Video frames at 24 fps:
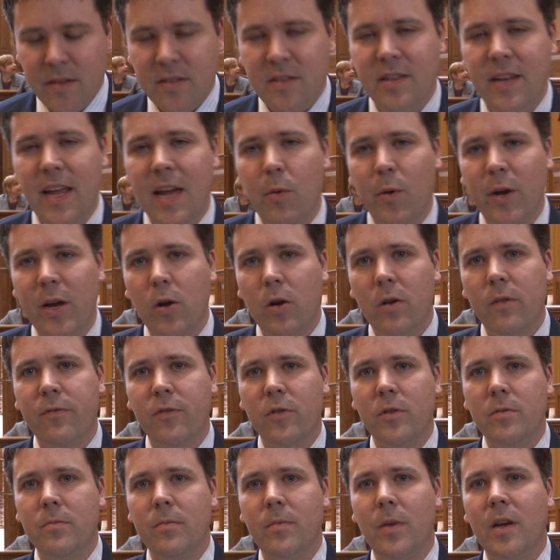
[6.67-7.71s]
Today we heard
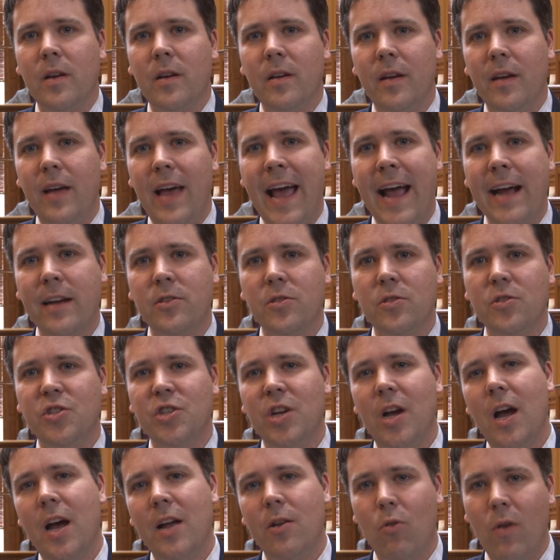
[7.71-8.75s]
from actor
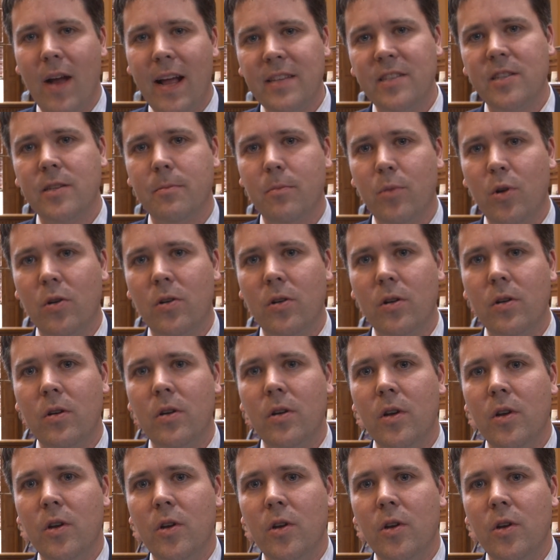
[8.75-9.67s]
John Ratzenberger,